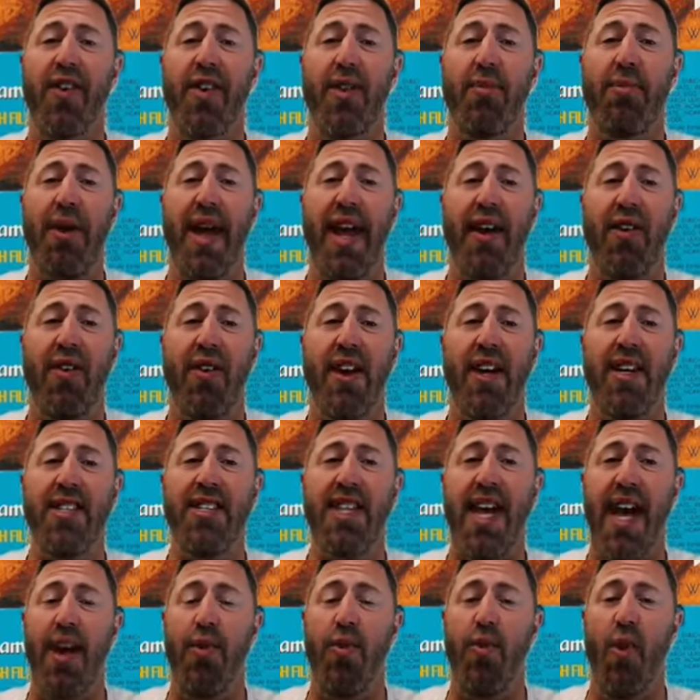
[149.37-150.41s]
bakeries
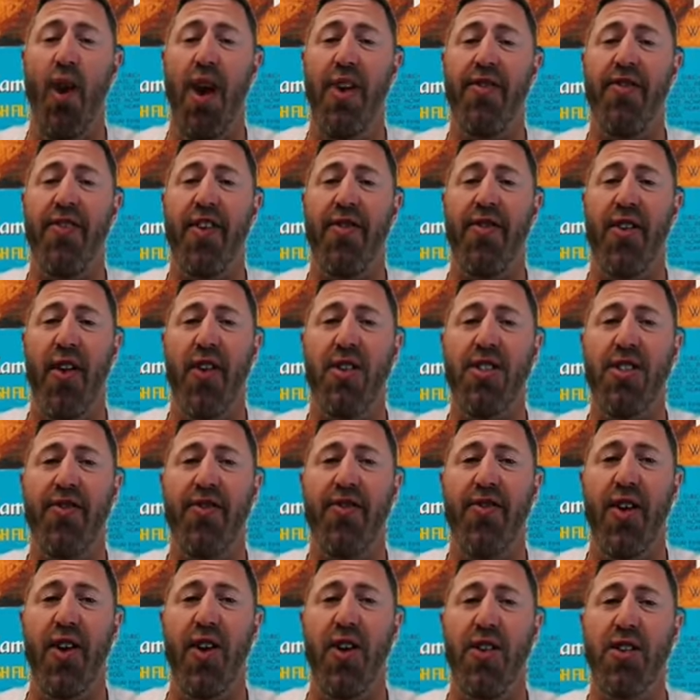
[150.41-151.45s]
and one for frozen
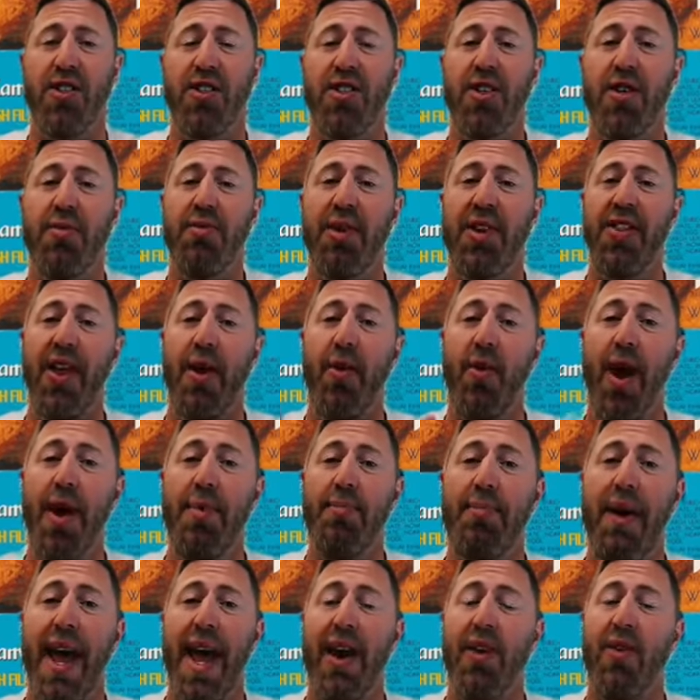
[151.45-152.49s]
foods, but they
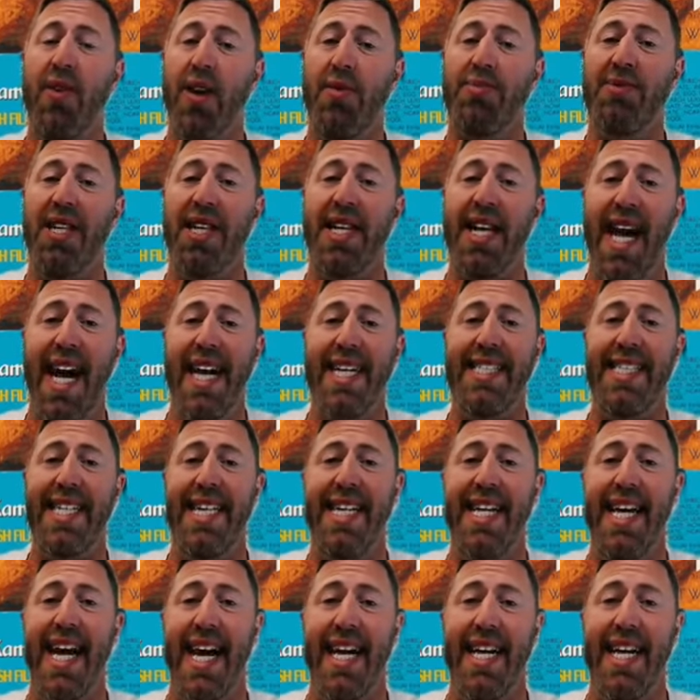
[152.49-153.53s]
went bankrupt in
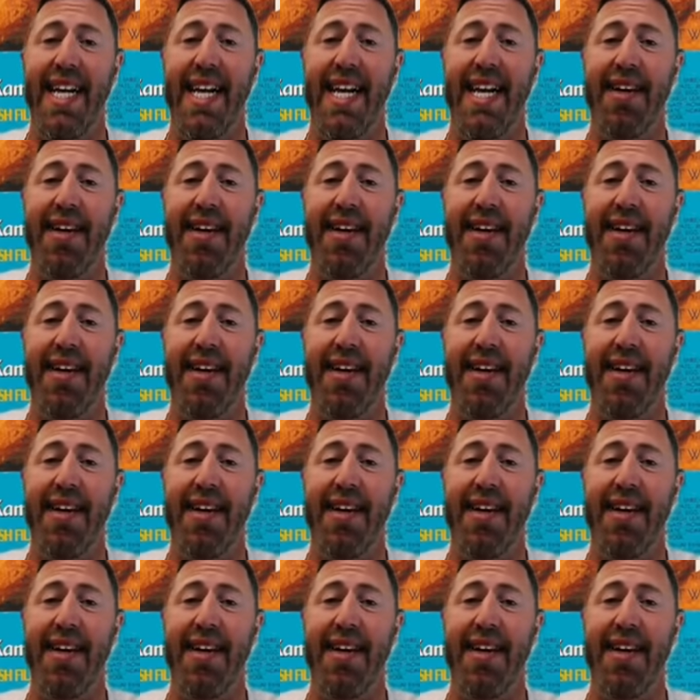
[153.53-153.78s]
1990.